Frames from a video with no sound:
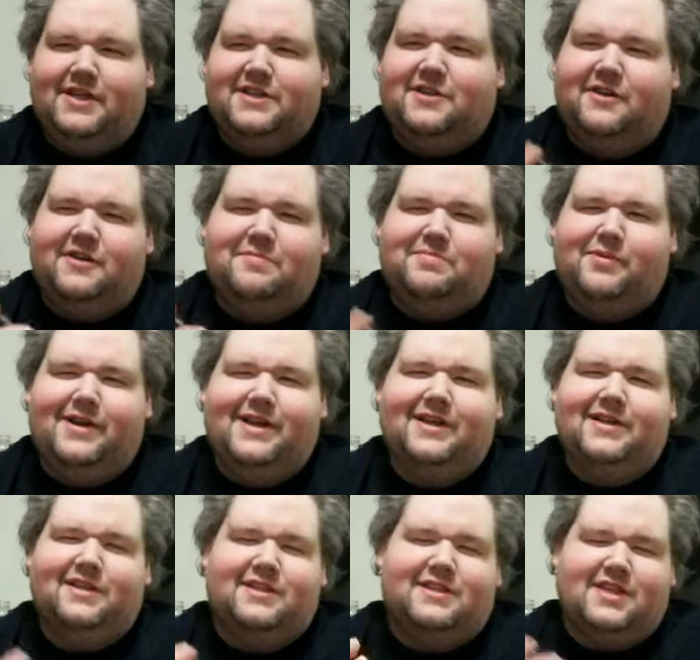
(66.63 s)
started
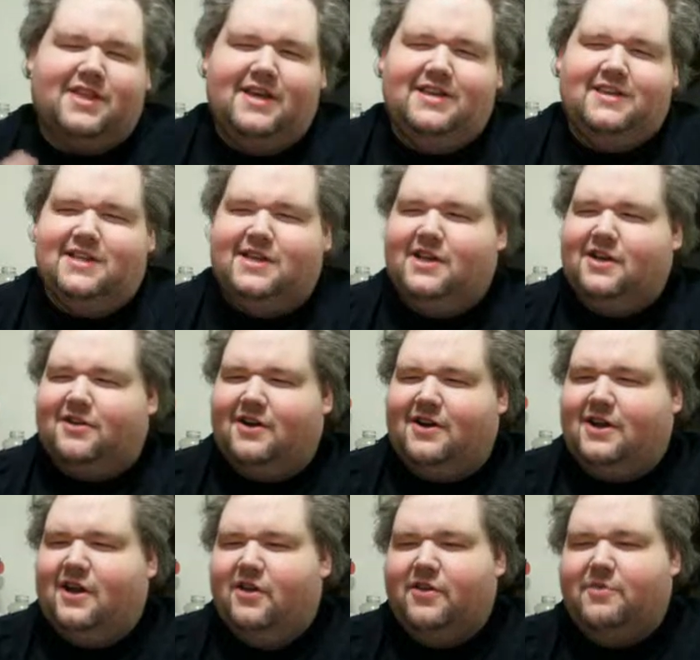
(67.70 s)
putting things in the
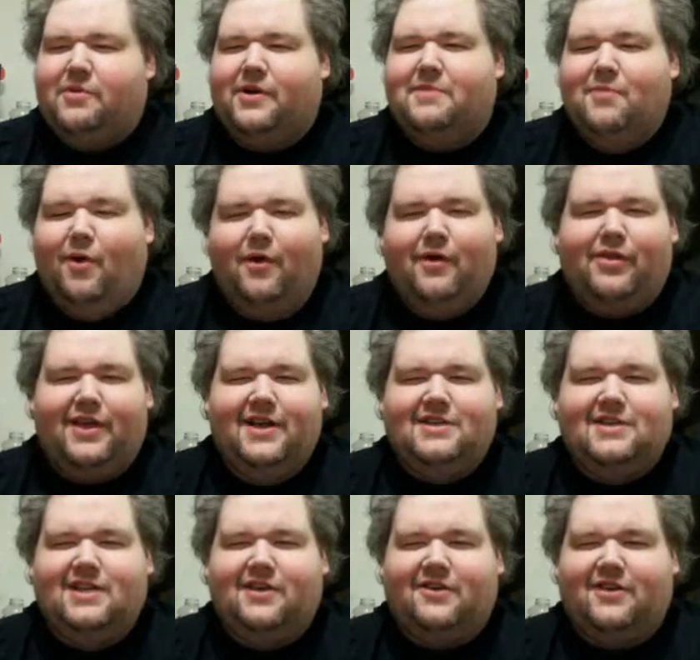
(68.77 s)
crust. They're putting more things
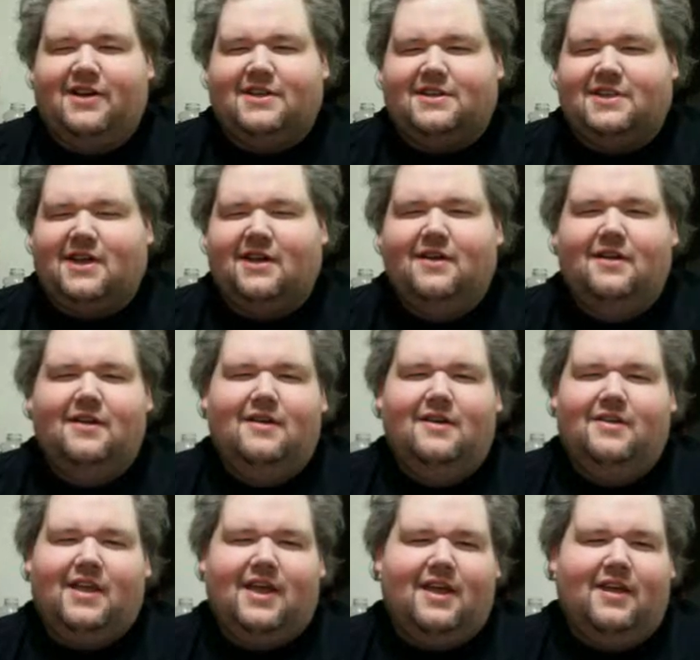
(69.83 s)
in the crust.
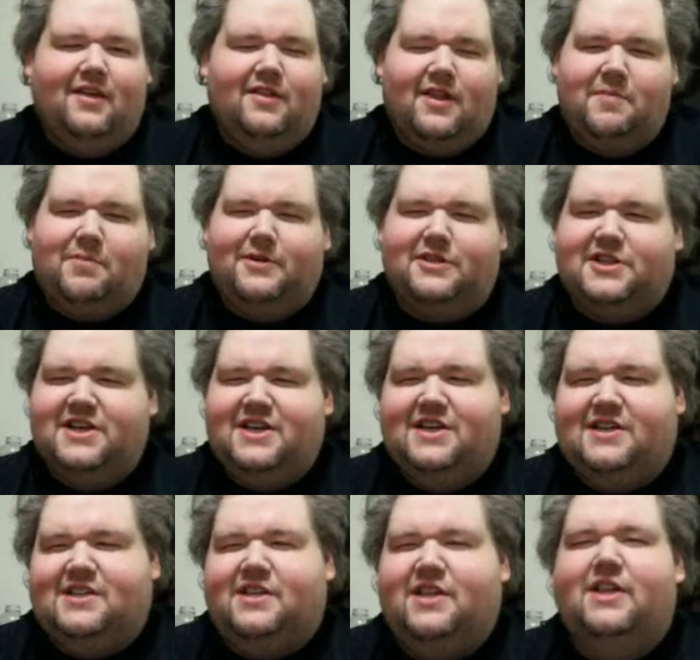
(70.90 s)
They, they put
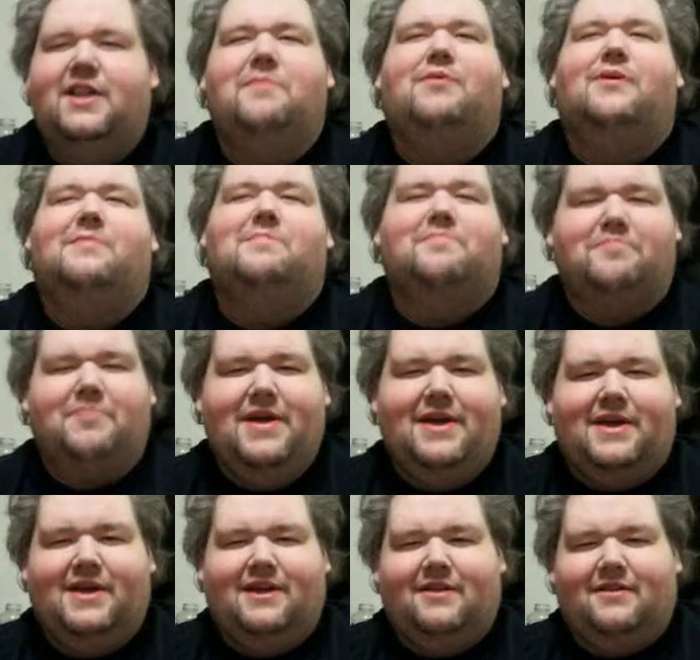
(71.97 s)
cheese, and then they put
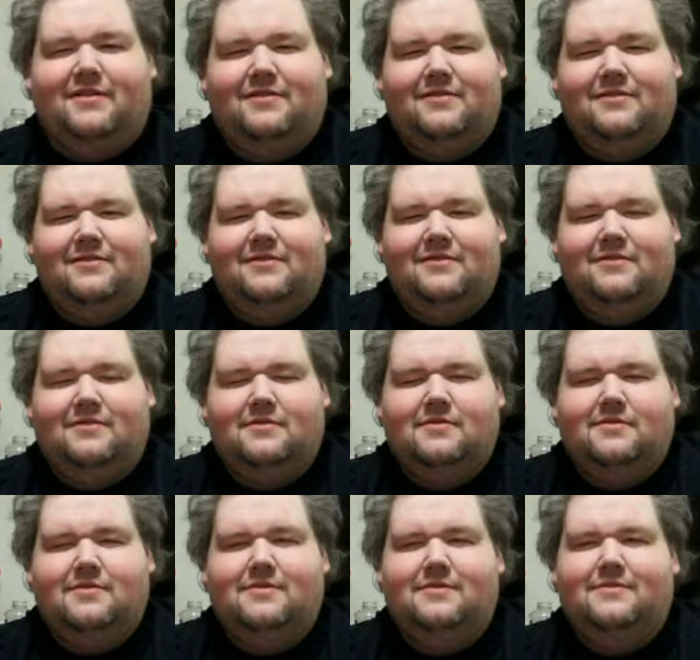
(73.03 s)
bacon.
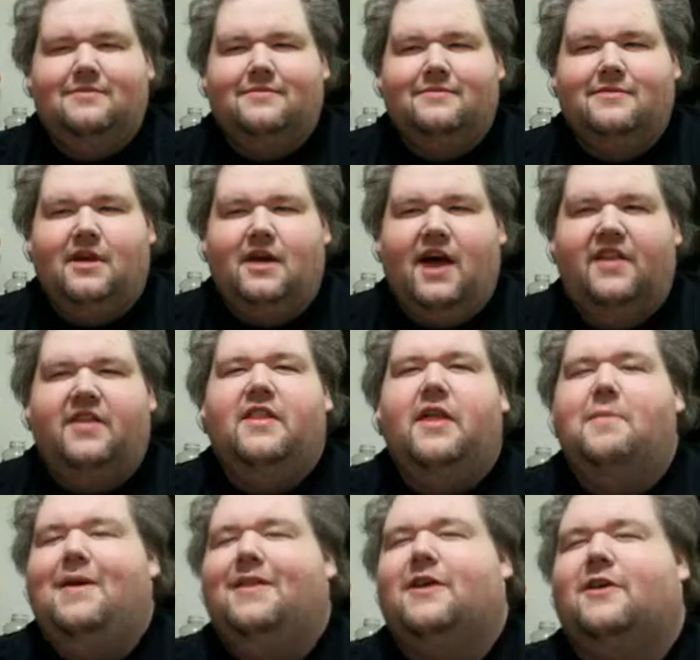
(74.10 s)
Mm. And then they
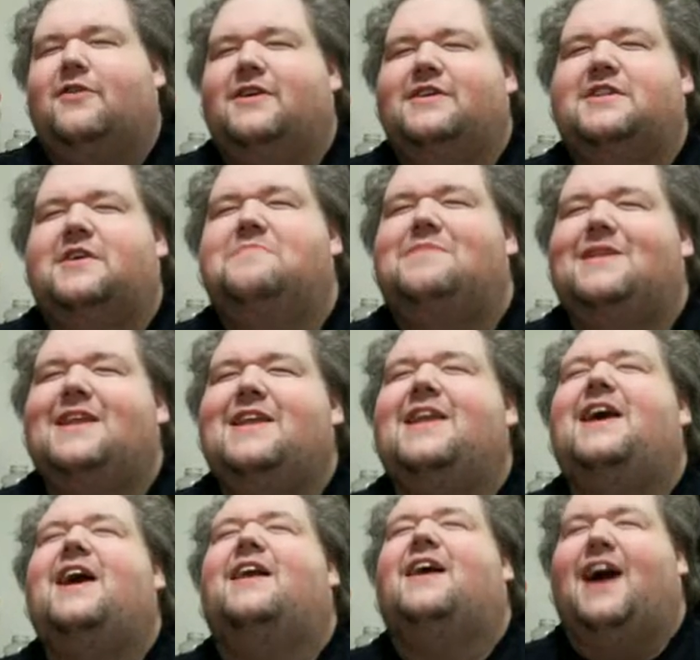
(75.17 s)
made the crust completely
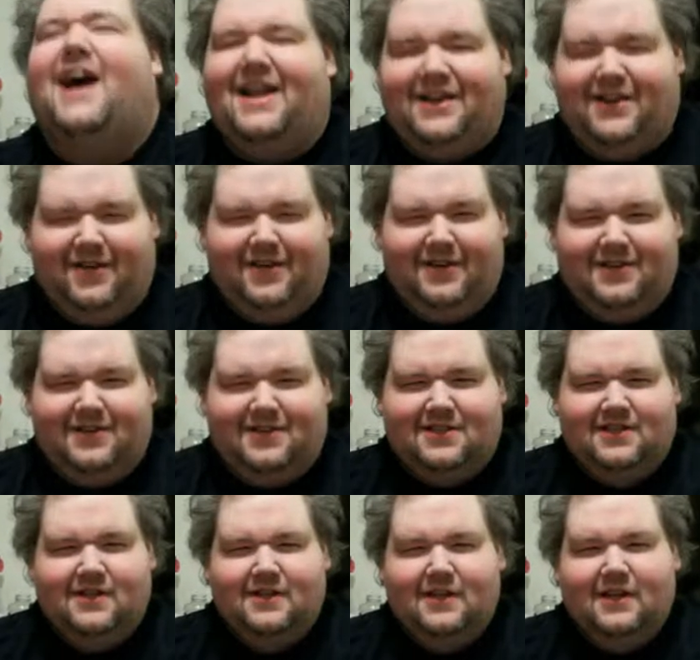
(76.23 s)
out of hot dogs.
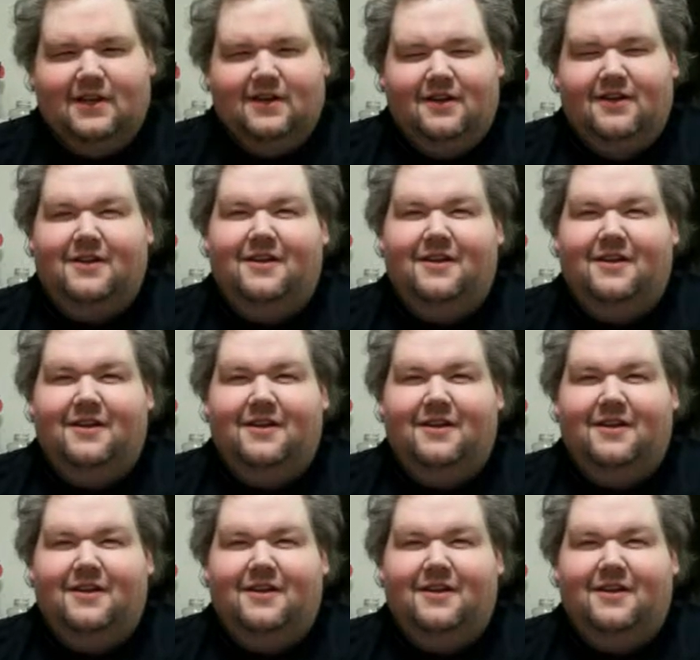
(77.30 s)
wow.